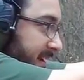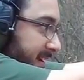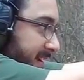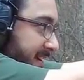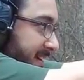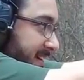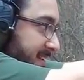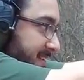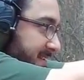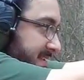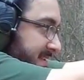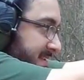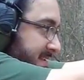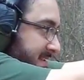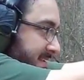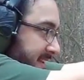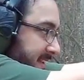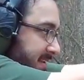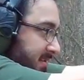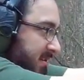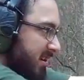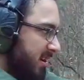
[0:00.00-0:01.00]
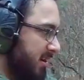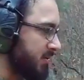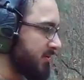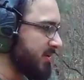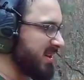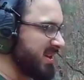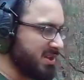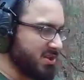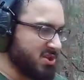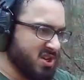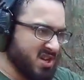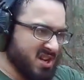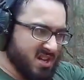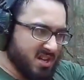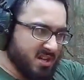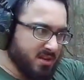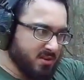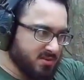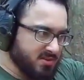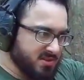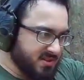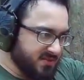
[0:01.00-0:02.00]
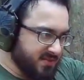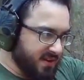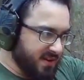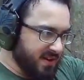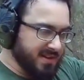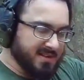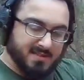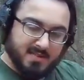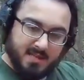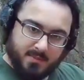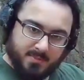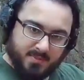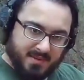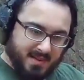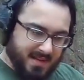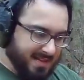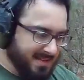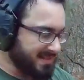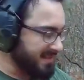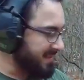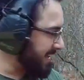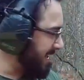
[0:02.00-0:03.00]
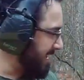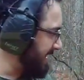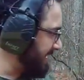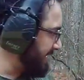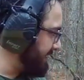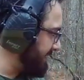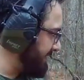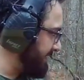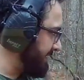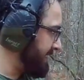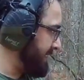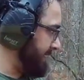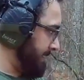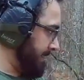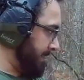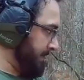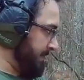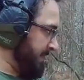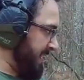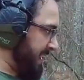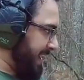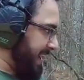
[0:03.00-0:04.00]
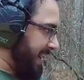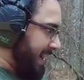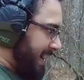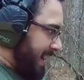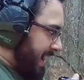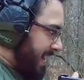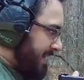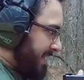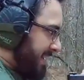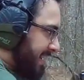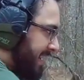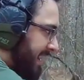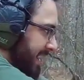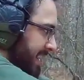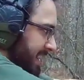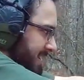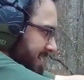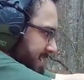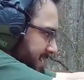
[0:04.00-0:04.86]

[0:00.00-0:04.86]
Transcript: and consistent at long range using the very tip of that sight. And they kind of